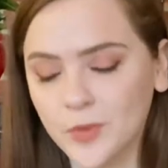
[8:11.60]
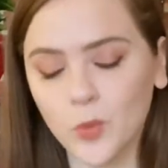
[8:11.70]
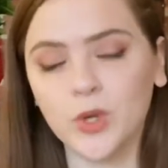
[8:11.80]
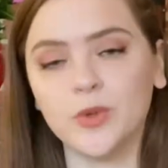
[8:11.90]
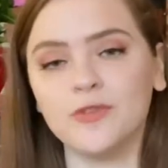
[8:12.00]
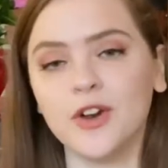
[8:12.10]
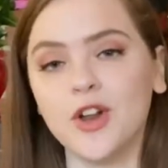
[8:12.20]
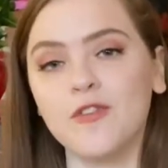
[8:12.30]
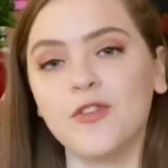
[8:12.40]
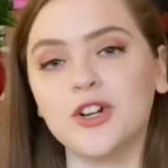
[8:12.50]
which was
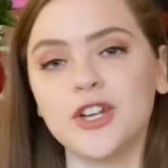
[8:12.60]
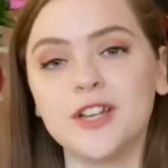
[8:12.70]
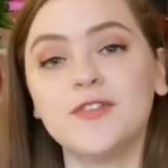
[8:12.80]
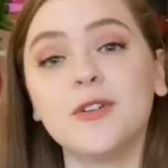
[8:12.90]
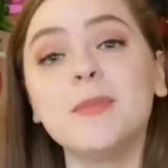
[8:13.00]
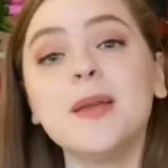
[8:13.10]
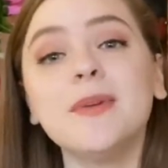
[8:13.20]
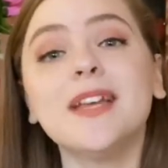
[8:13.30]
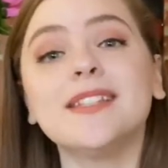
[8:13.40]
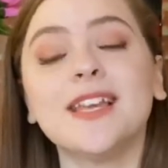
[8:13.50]
very unfortunate for me
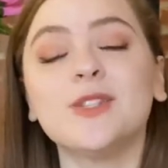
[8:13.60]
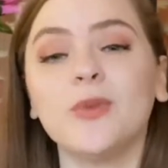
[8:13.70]
because that's